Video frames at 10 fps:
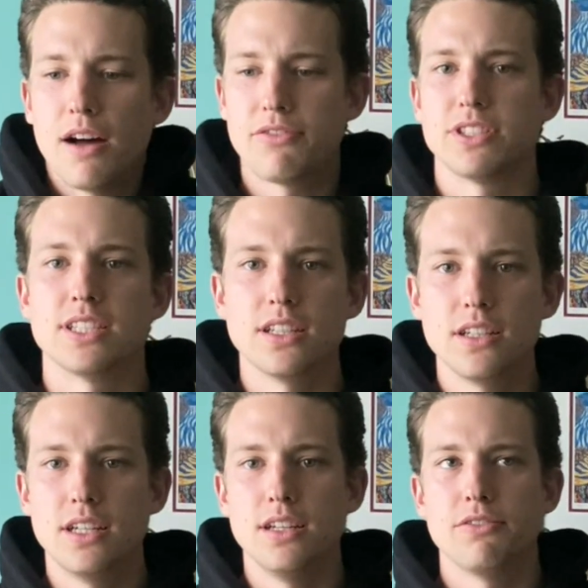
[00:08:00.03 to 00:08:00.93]
a
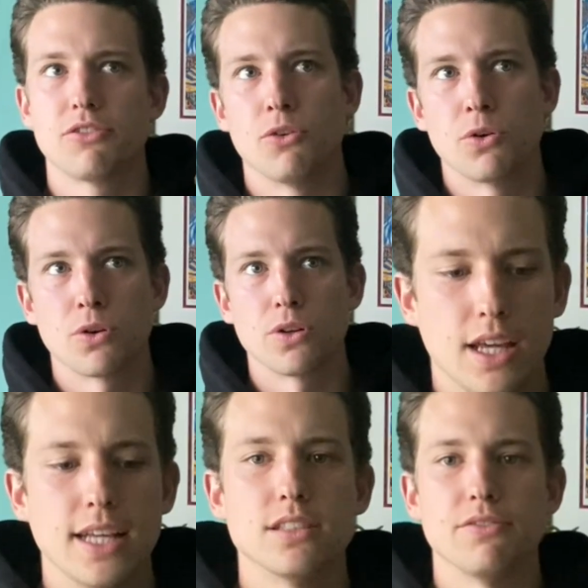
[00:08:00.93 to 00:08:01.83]
facility for
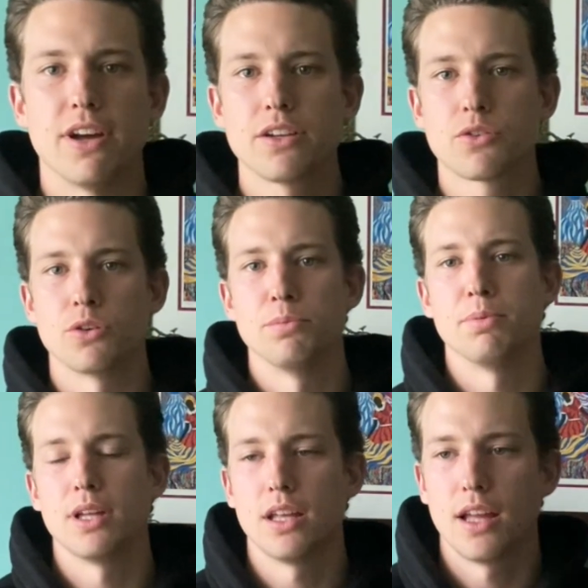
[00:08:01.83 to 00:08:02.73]
his event group,
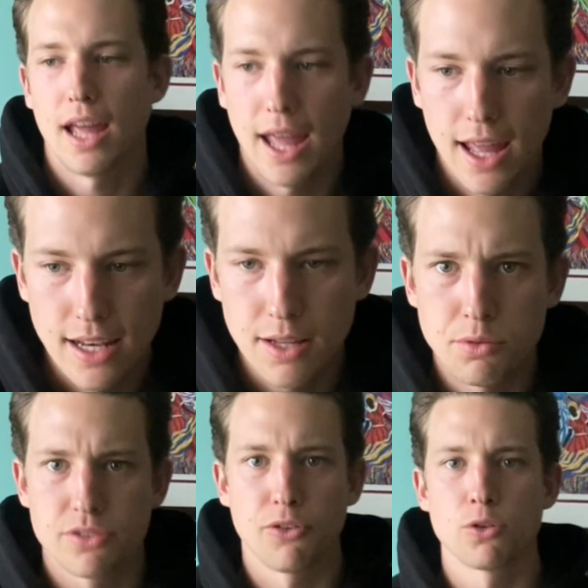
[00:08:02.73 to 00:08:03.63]
and he
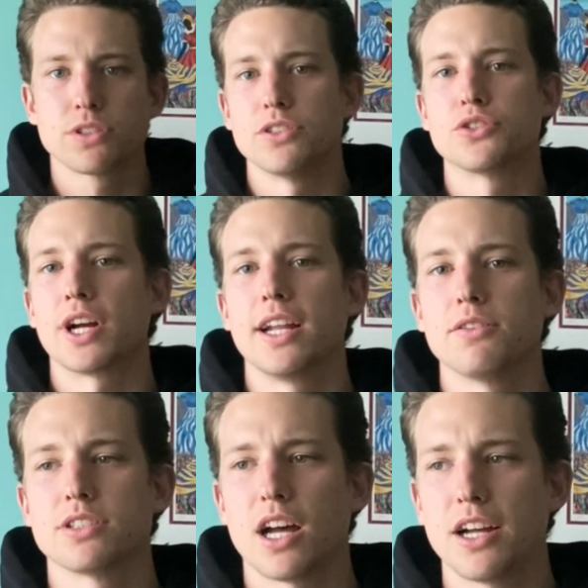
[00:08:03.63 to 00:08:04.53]
was forced to train
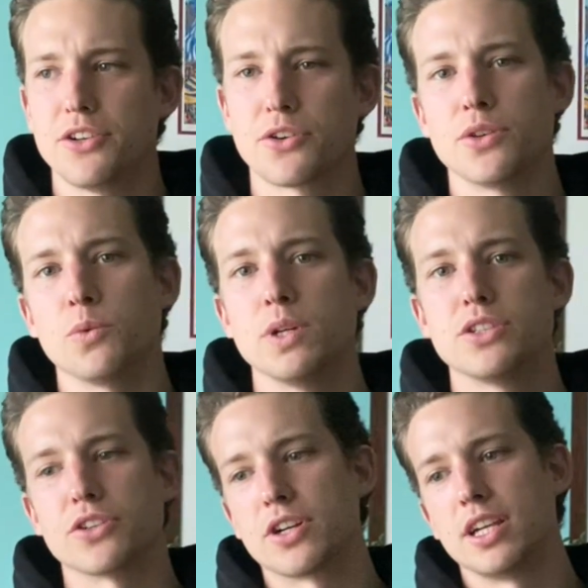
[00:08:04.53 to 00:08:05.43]
outside during the
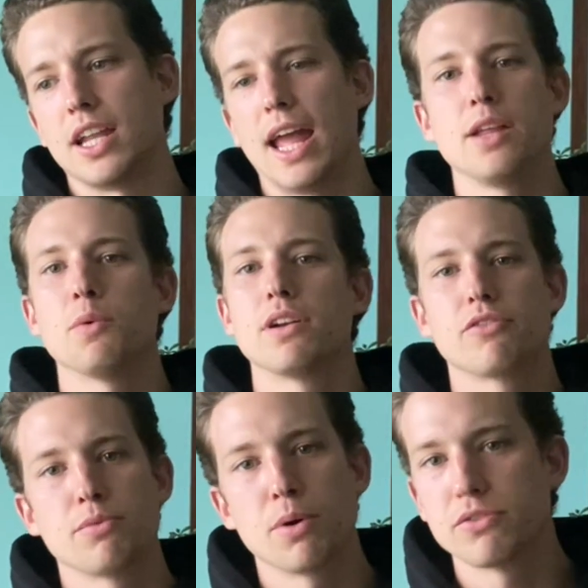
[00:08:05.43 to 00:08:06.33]
winter. And anyone
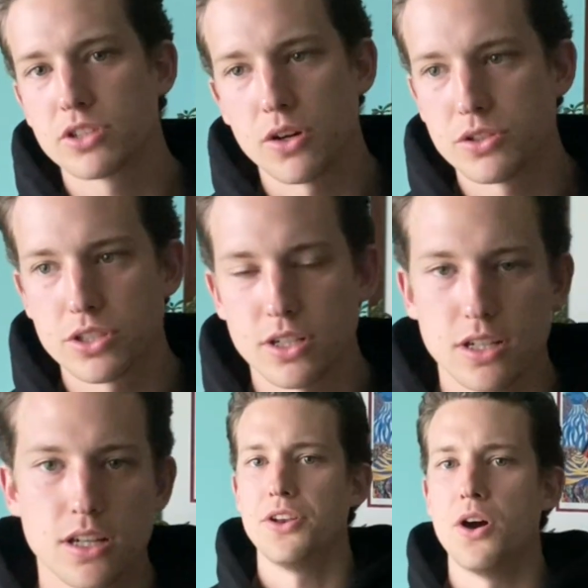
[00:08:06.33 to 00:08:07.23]
from Nova Scotia
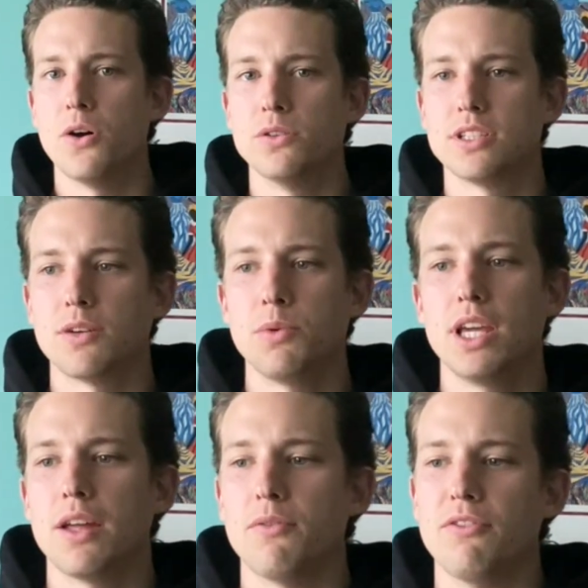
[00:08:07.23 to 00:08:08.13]
knows that we
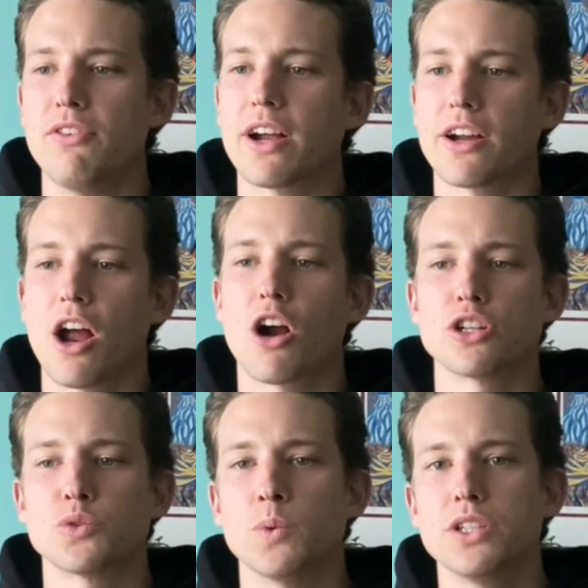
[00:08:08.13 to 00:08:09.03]
get very
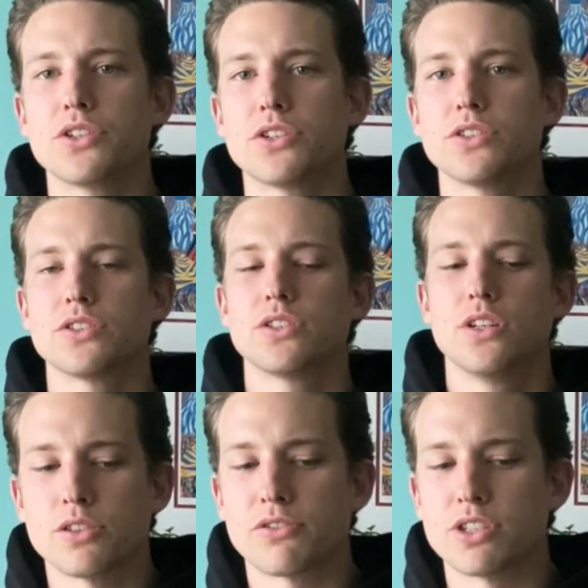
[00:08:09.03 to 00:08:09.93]
harsh winters.
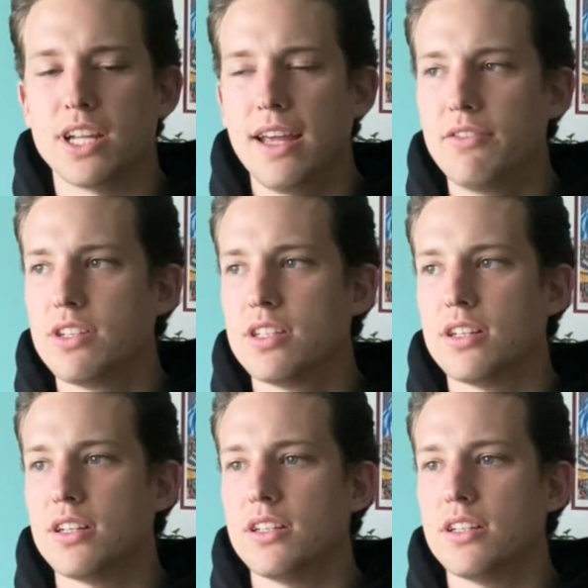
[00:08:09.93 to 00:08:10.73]
So for David to